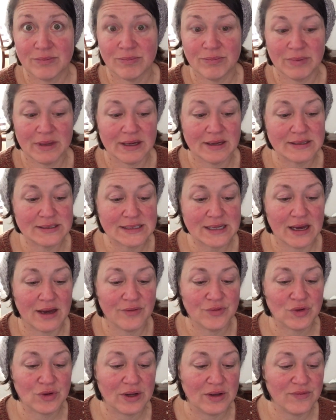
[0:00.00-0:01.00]
because
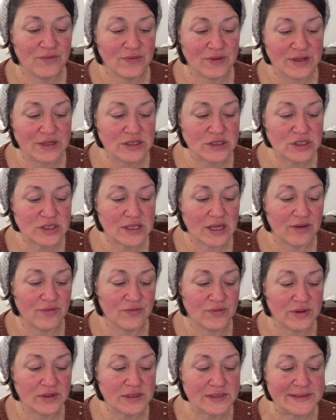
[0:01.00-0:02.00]
after I finish that
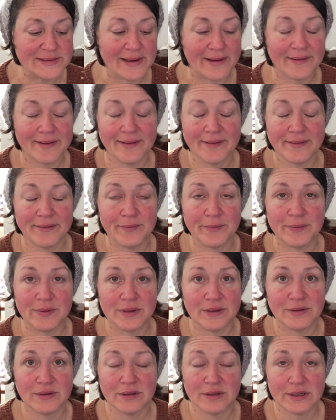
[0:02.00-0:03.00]
first sock, I don't want
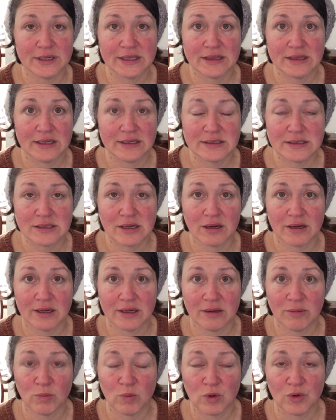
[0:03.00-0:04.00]
to look at that sock
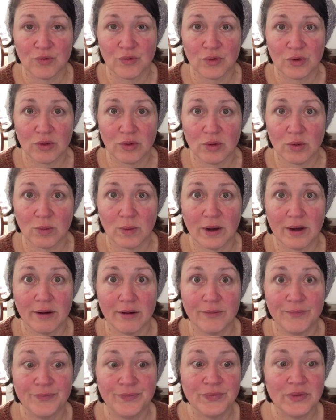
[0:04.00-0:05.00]
anymore for a little while.